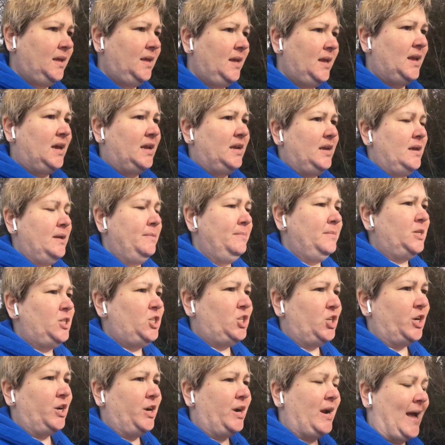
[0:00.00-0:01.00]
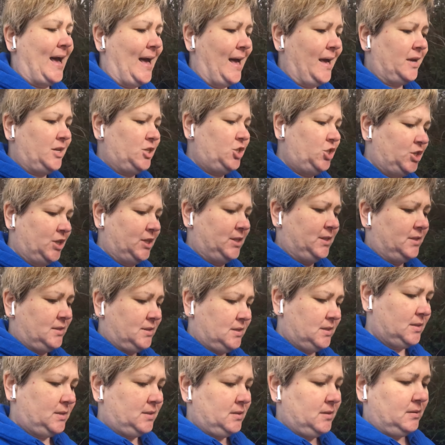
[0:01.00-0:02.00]
and immature
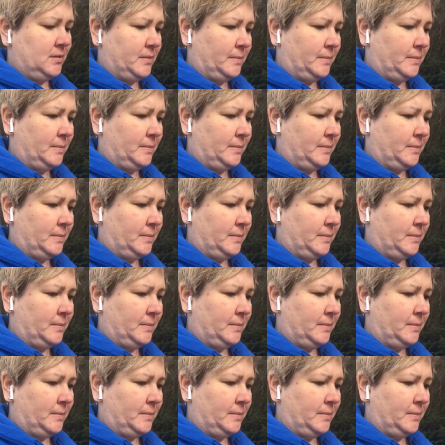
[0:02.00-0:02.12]
actions,